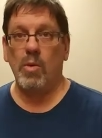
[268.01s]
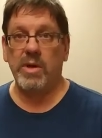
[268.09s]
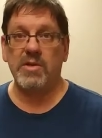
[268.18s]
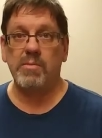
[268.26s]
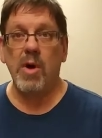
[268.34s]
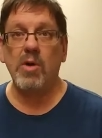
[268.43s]
What
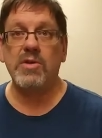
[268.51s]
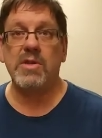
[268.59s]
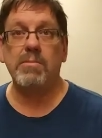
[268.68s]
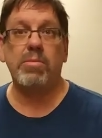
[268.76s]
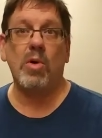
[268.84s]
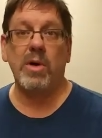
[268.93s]
is most
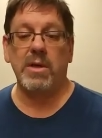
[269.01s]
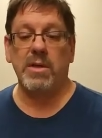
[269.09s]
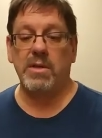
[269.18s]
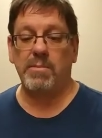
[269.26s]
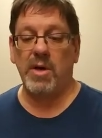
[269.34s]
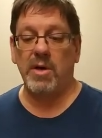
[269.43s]

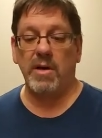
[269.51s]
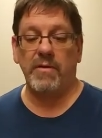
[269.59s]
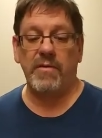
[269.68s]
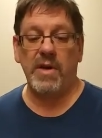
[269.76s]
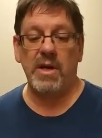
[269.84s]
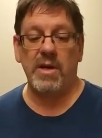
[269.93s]
important about our
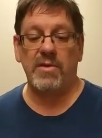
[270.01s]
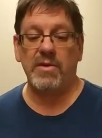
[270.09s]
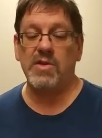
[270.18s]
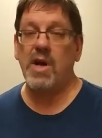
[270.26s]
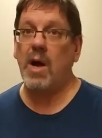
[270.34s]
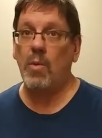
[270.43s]
faith
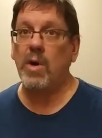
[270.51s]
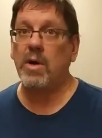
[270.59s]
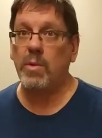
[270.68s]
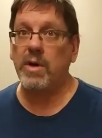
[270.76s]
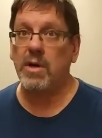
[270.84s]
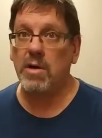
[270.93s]
is not where
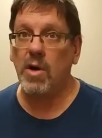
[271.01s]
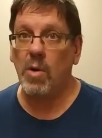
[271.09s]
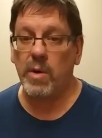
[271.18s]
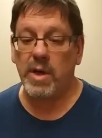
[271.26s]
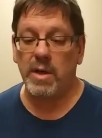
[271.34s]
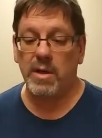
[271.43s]
we are
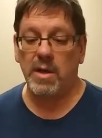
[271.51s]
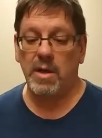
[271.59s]
going,